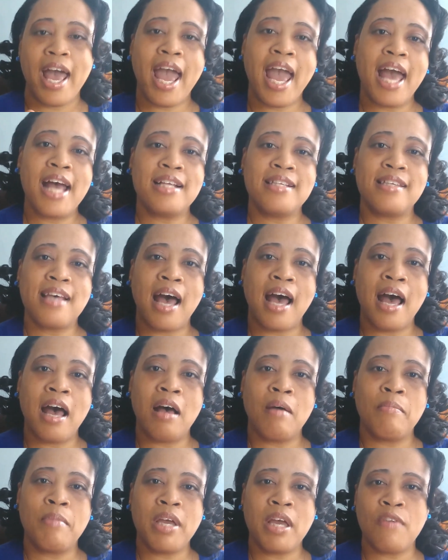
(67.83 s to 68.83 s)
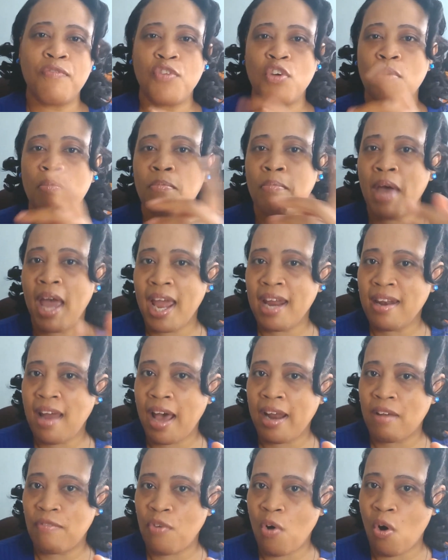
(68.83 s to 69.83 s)
And if you may
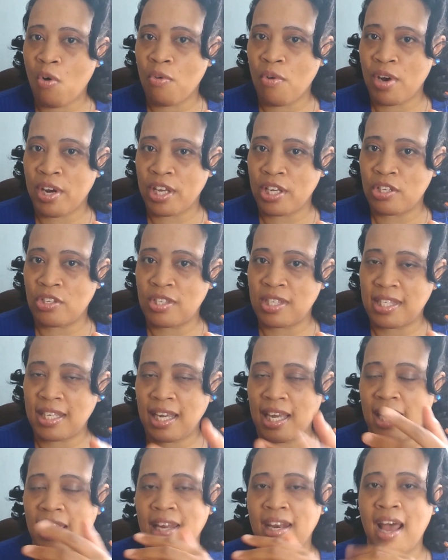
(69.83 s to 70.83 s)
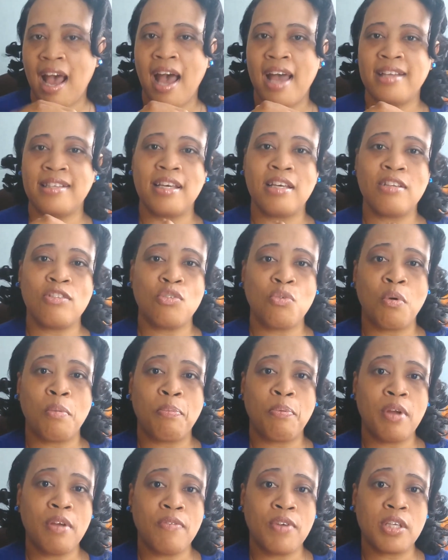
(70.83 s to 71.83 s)
not have already seen, I did do a
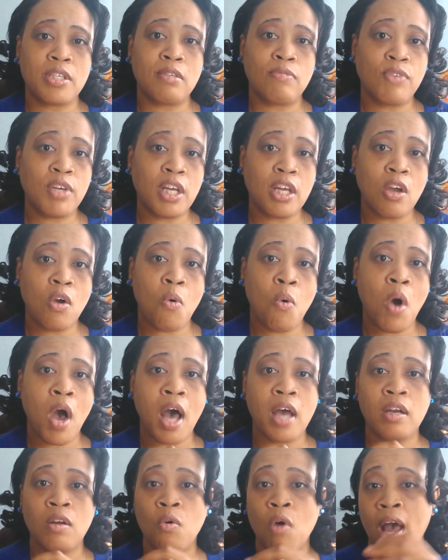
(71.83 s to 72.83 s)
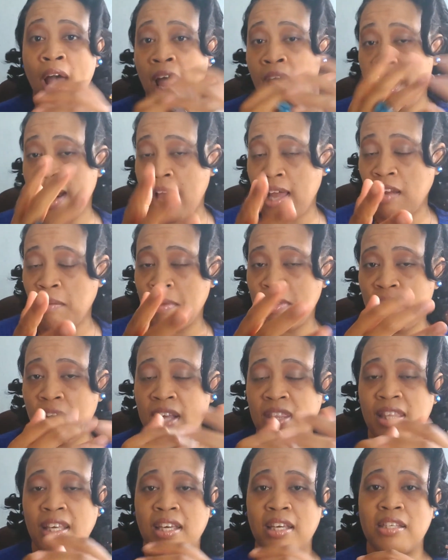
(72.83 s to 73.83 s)
previous video on an element that
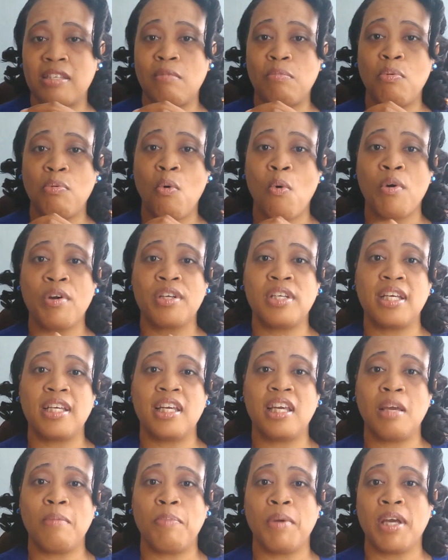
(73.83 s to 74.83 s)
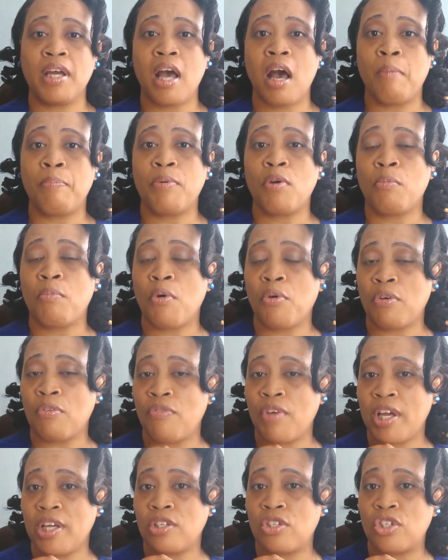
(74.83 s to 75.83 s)
I think is important in keeping up your
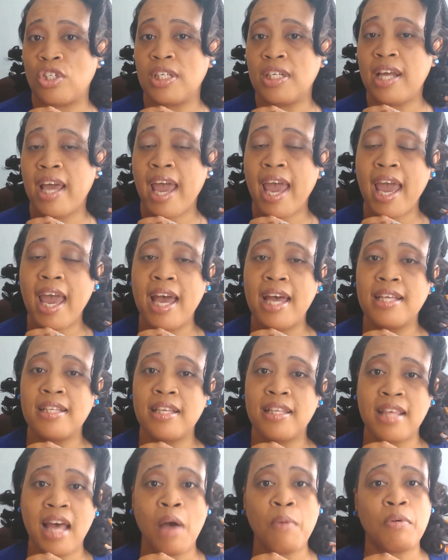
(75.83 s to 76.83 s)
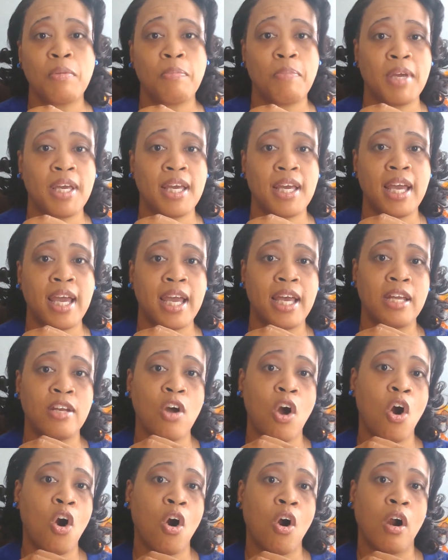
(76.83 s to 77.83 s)
motivation, and that would be in
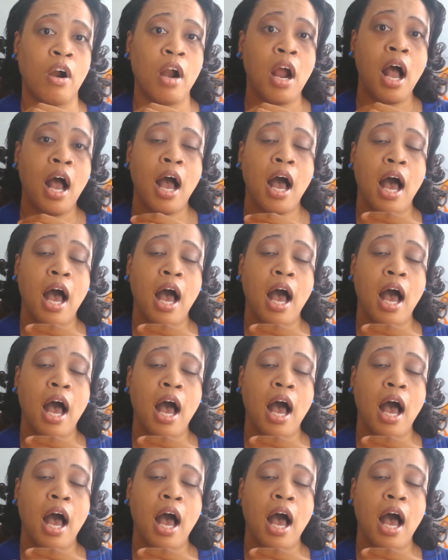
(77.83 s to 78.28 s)
our